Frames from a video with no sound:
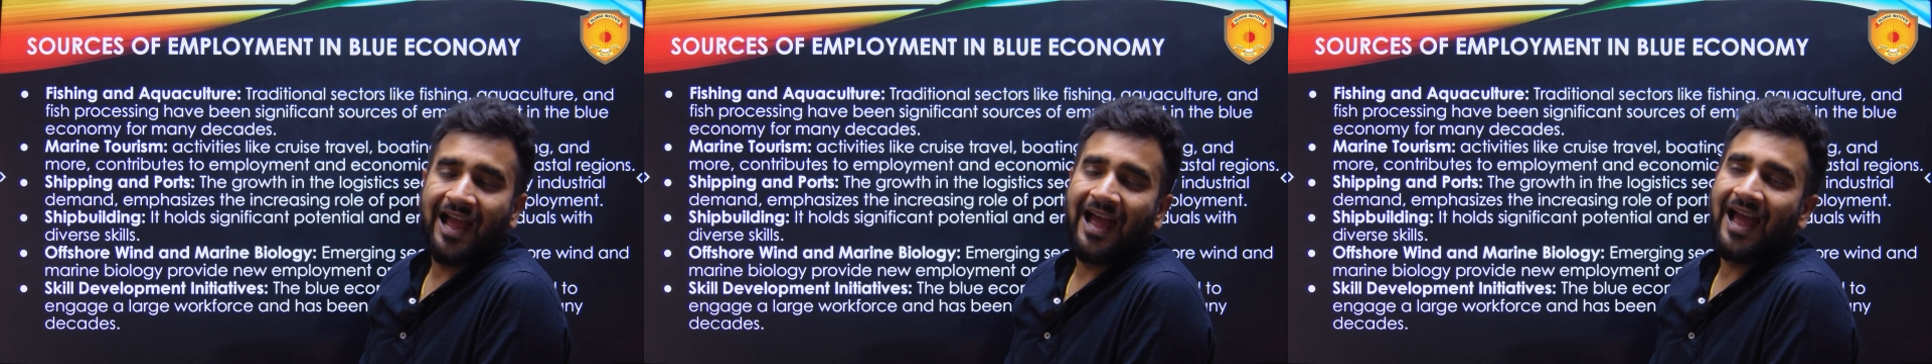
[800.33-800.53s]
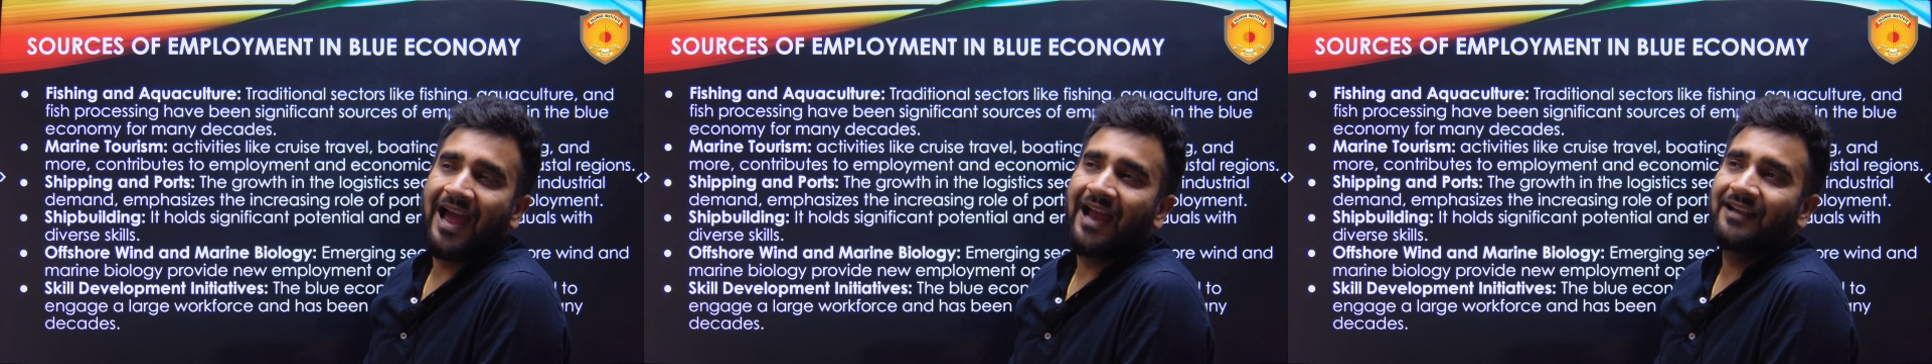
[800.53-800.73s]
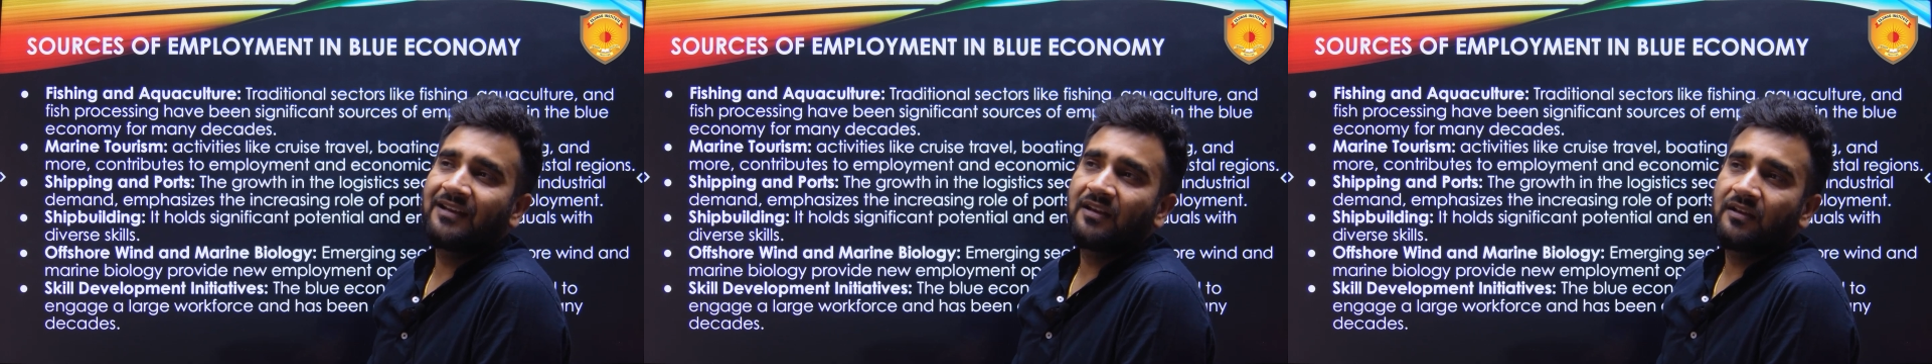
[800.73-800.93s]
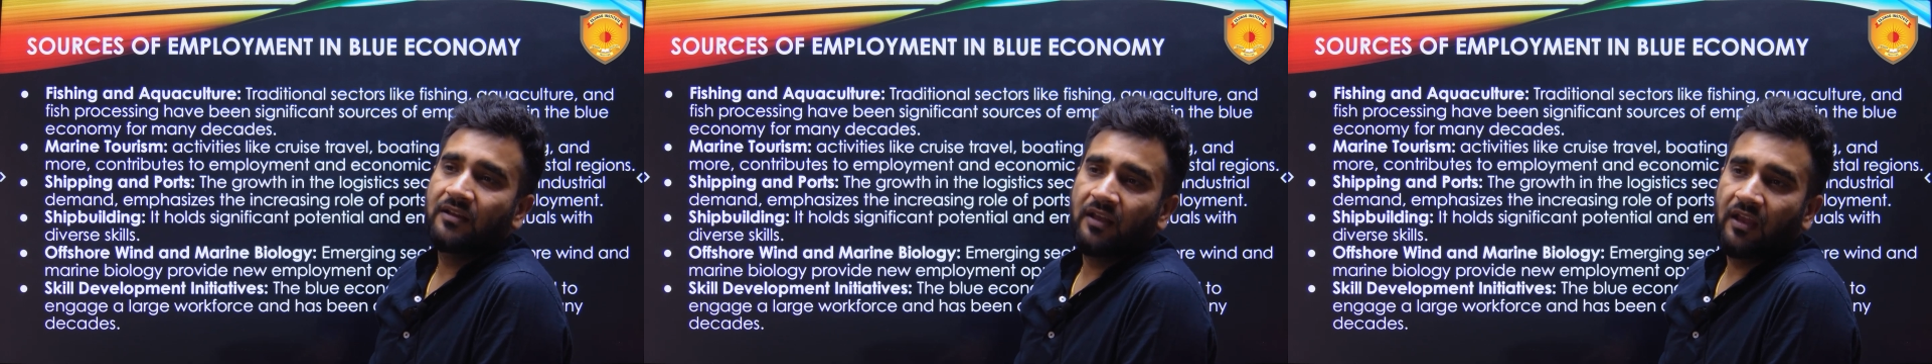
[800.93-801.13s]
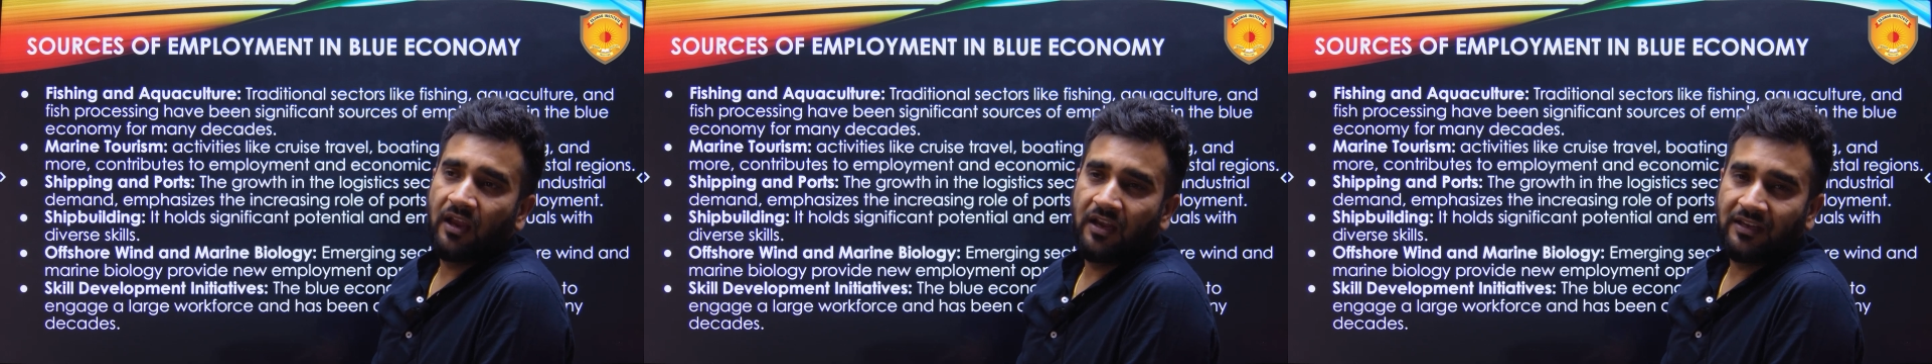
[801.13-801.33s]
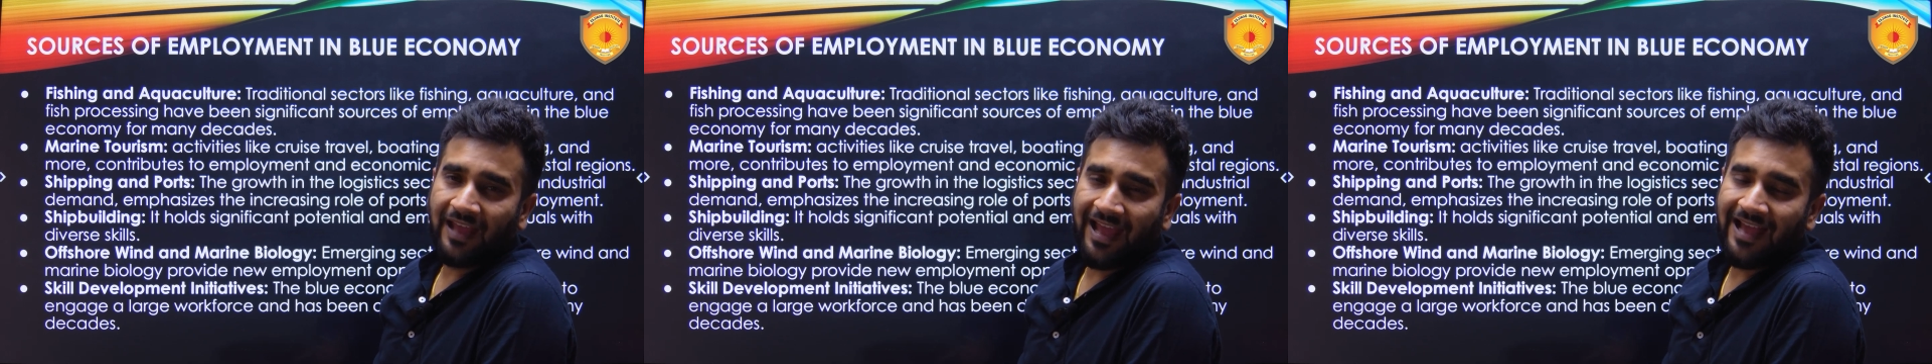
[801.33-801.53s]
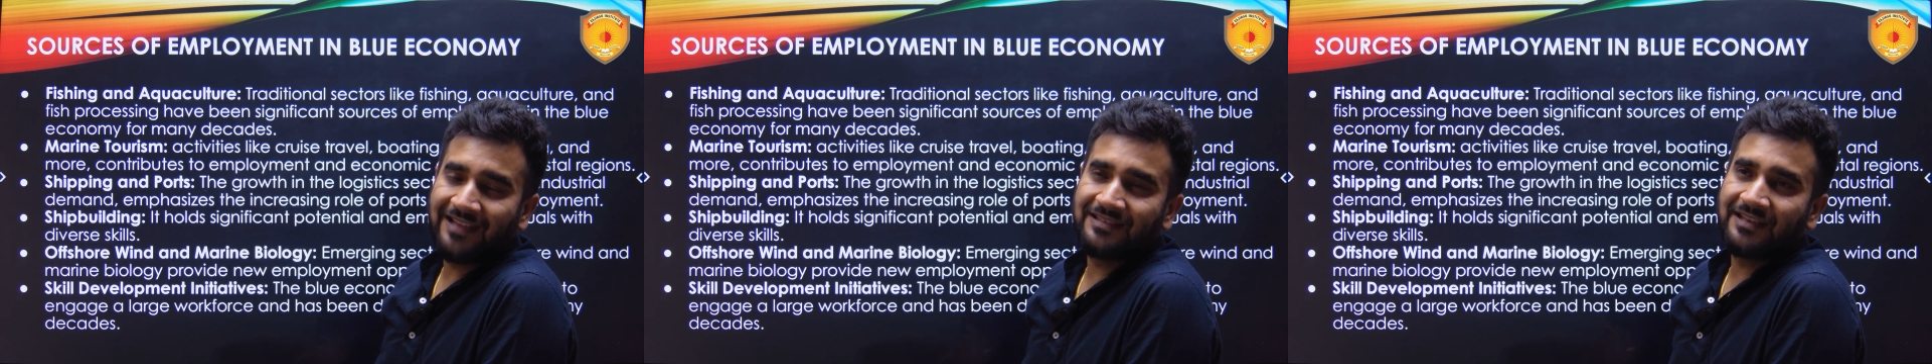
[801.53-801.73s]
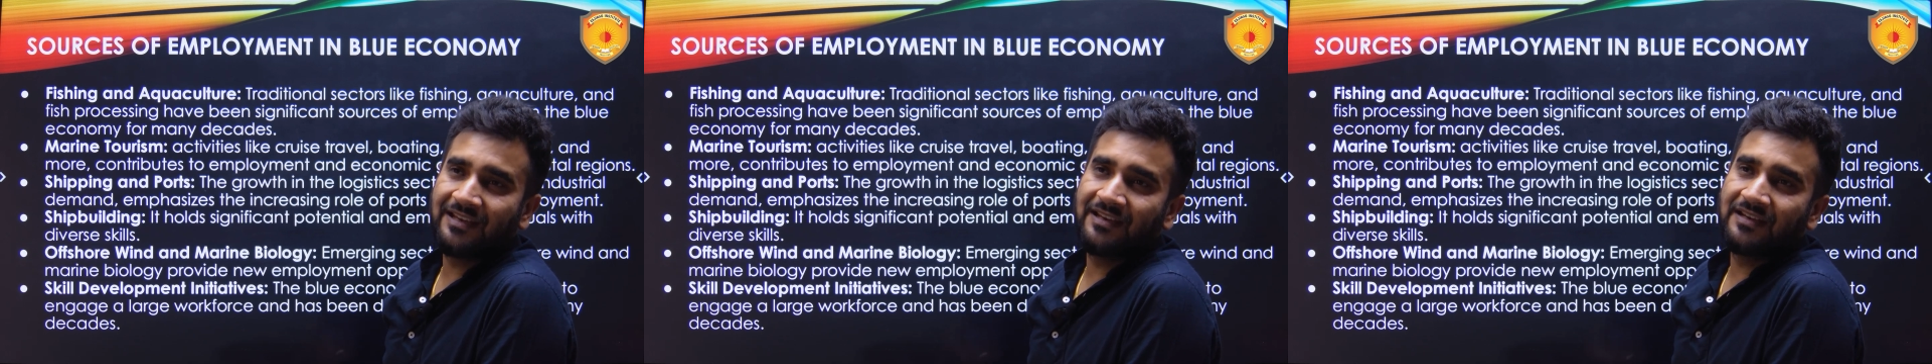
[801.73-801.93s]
and it has in